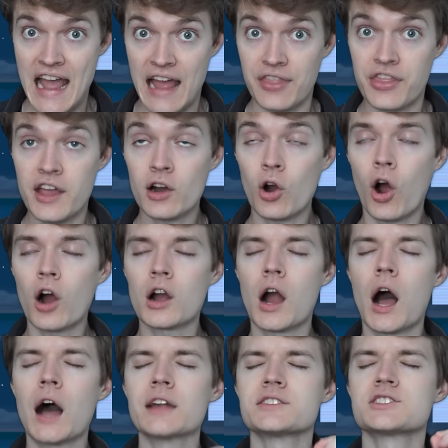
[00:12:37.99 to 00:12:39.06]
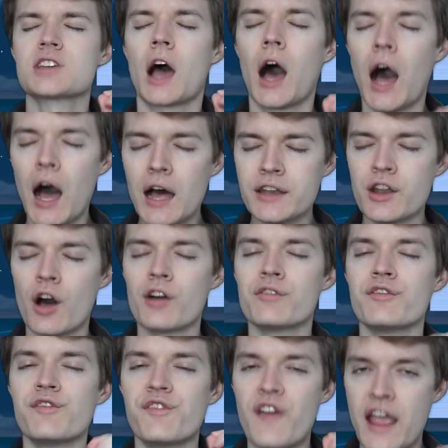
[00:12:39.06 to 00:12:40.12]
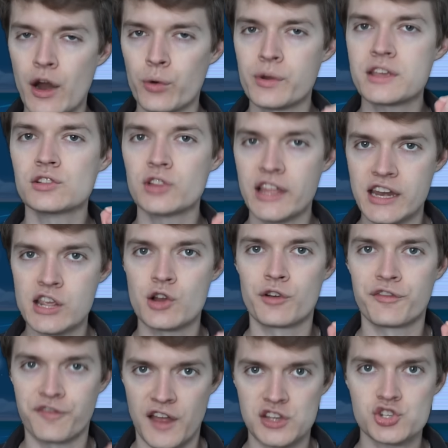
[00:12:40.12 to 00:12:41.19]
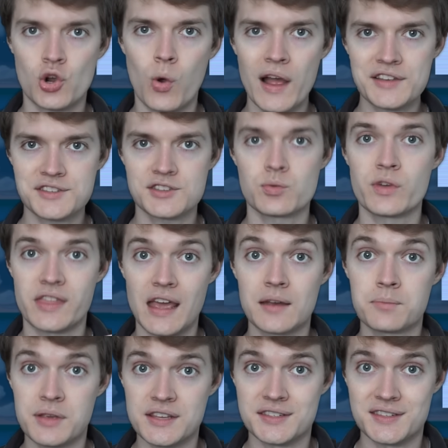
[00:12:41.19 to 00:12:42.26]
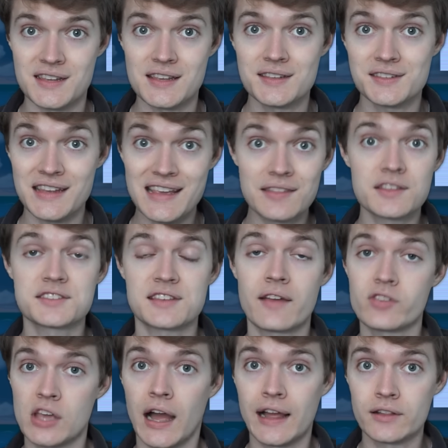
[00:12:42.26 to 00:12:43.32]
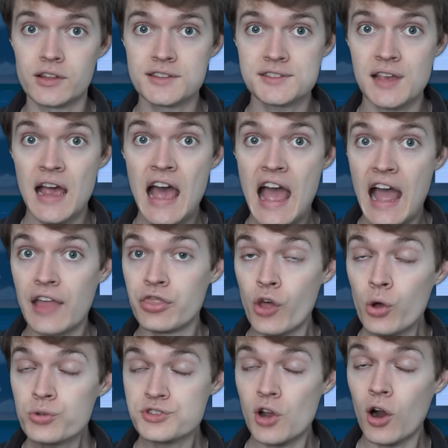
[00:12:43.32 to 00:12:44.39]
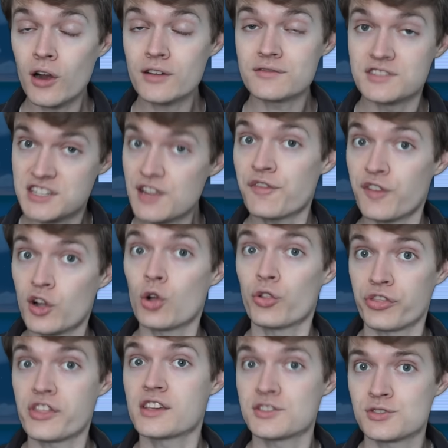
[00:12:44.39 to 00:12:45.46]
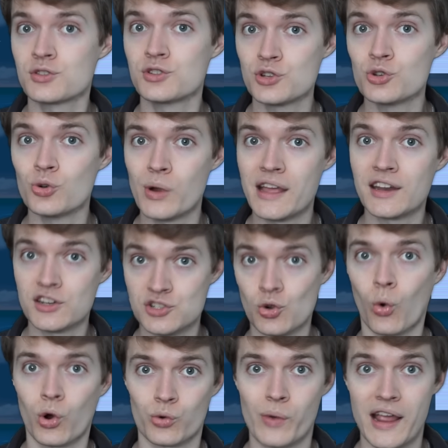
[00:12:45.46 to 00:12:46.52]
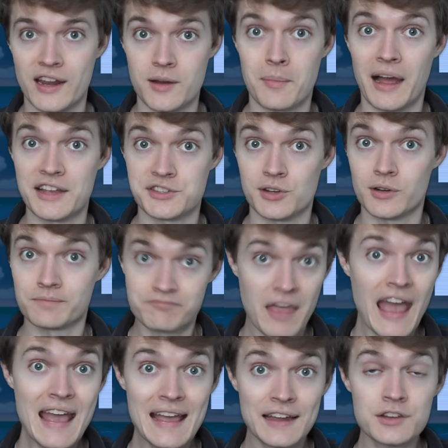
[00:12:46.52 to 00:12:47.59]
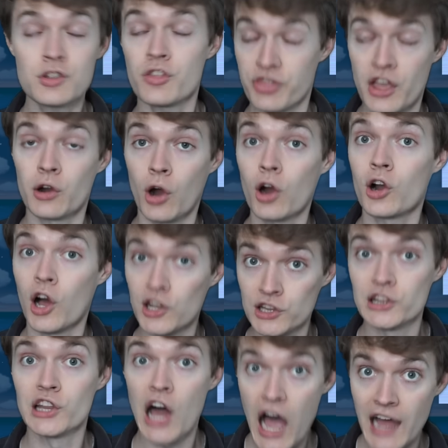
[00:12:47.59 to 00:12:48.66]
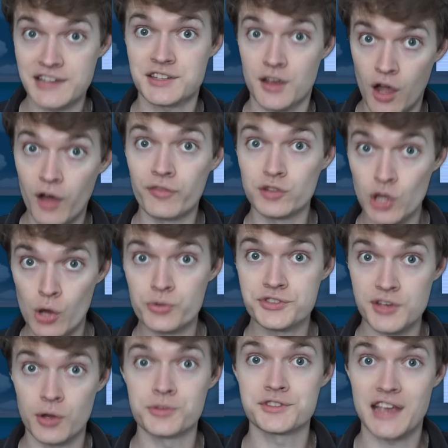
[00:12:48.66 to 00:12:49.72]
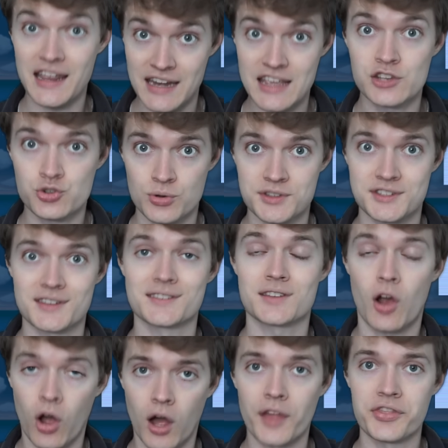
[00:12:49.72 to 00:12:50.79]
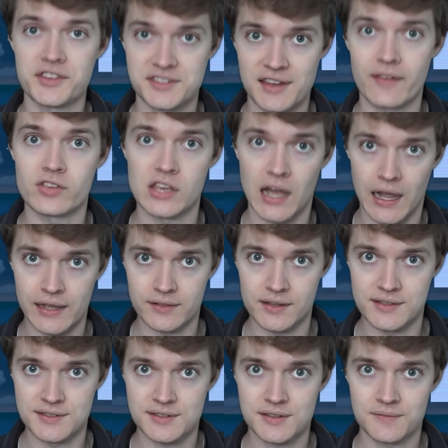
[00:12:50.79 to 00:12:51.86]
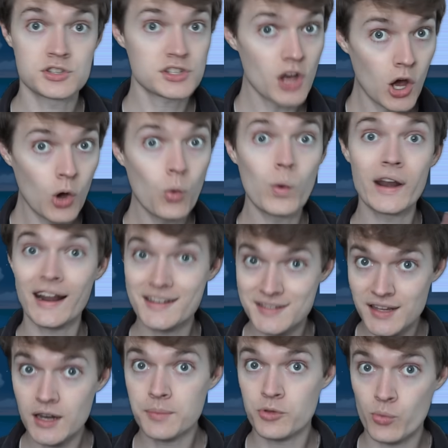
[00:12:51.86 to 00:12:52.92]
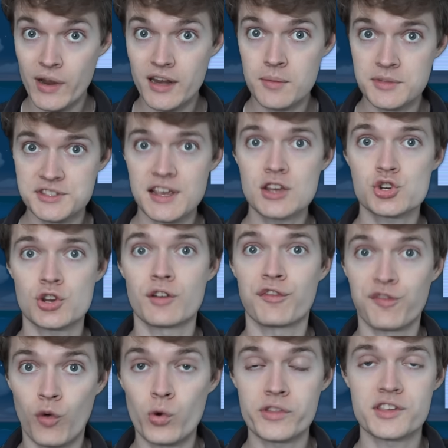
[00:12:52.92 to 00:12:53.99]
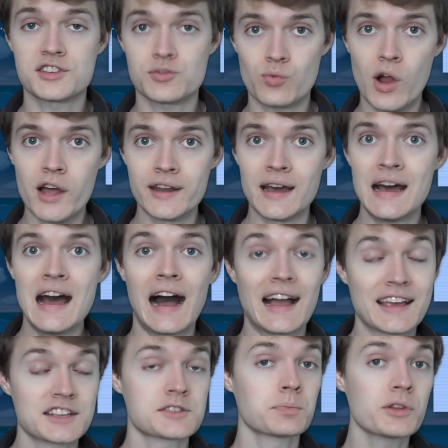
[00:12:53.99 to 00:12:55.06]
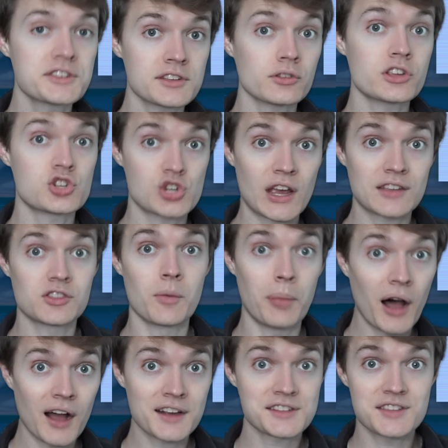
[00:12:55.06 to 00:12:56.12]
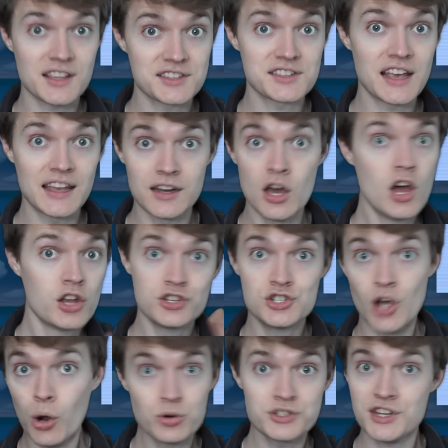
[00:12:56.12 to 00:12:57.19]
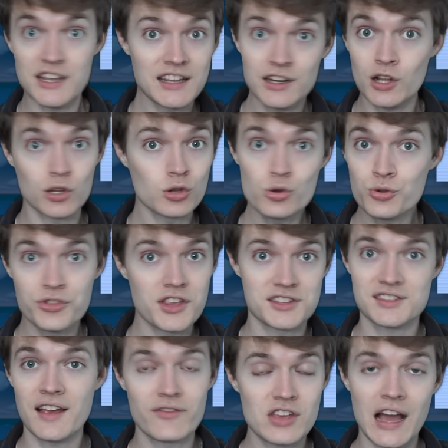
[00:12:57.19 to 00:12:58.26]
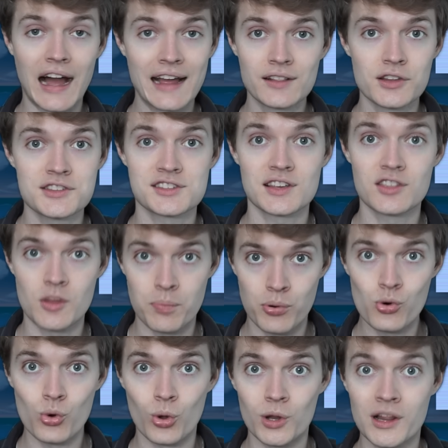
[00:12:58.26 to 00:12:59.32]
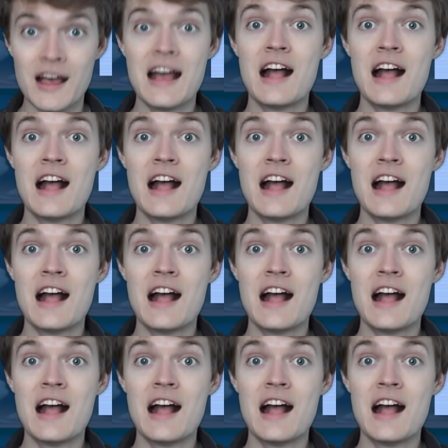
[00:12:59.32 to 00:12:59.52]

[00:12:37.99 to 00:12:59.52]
And there are a ton of very linear fetch quests with NPCs in the Sevy Islands, and those are difficult things to do in a door randomizer. And there are a lot of load zones and entrances on the Sevy Islands. So when I set up the randomization for this run, I explicitly checked the box that said, don't include the Sevy Islands in the pool.